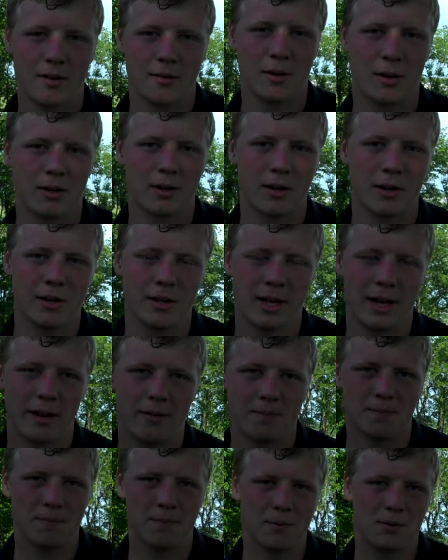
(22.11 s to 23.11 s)
They were good, and
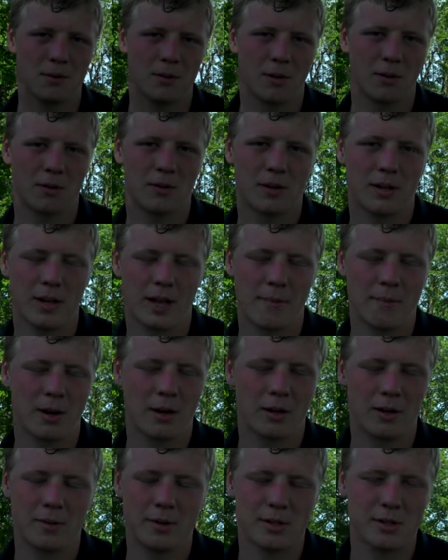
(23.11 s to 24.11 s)
I
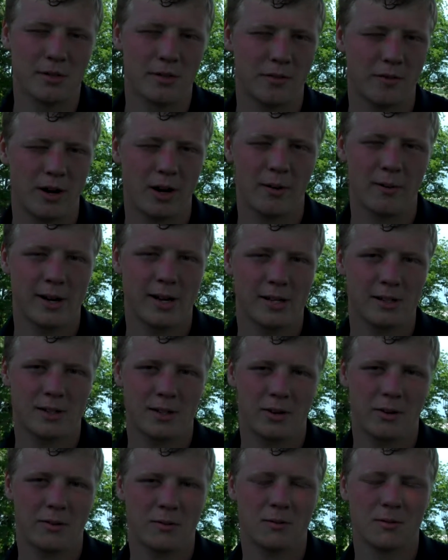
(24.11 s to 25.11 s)
barely missed a fairway,
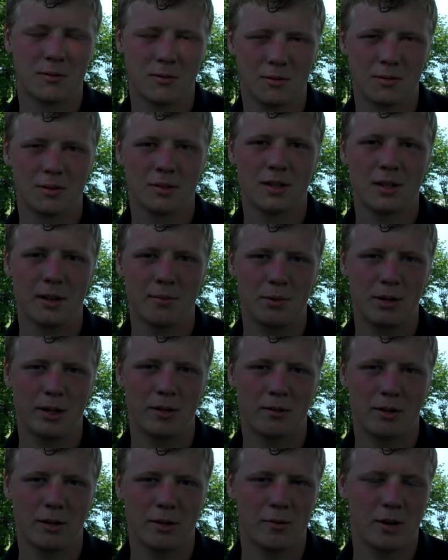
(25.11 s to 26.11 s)
so I
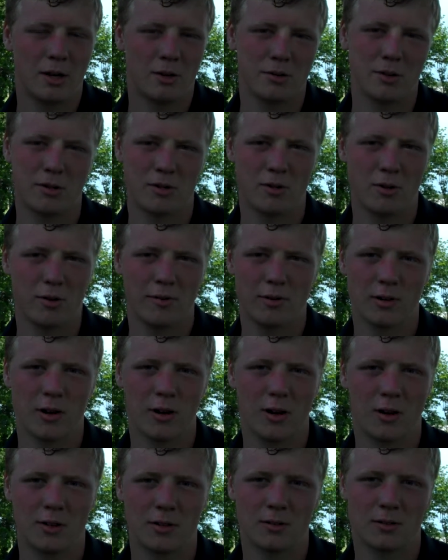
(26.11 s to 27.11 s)
played really well just
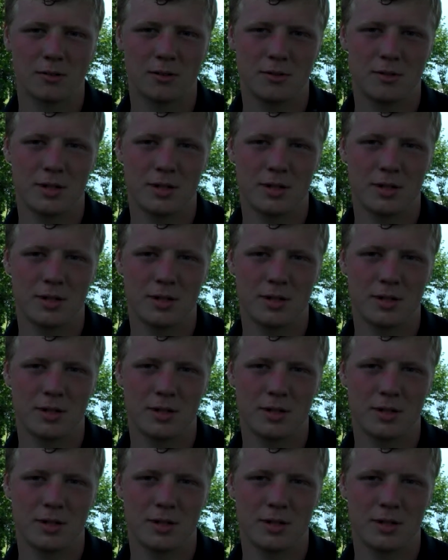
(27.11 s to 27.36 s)
overall.